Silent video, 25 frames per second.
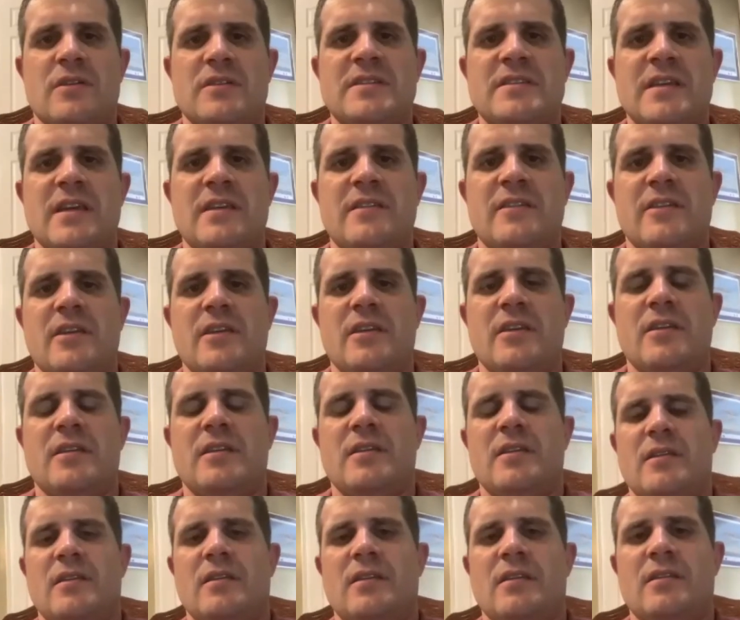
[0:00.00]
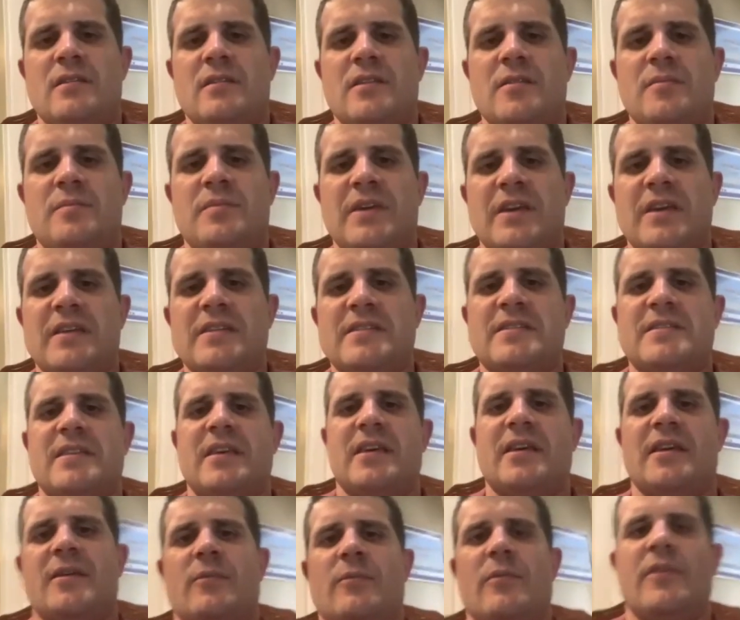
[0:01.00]
I'd say the, the biggest
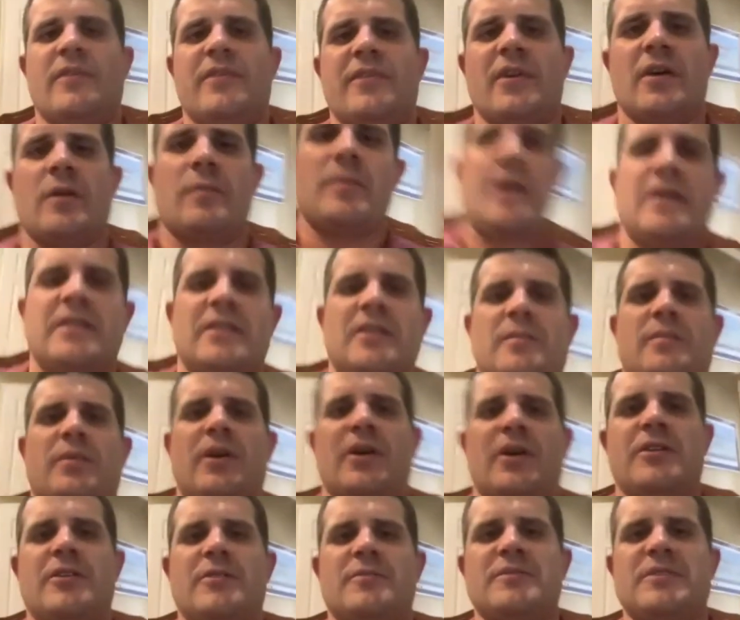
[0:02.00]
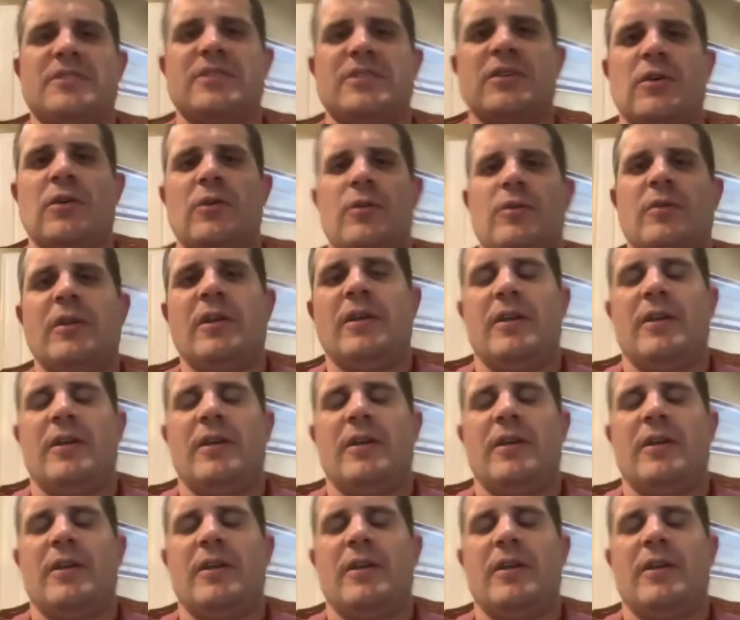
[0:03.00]
thing with um, Henley-Putnam, so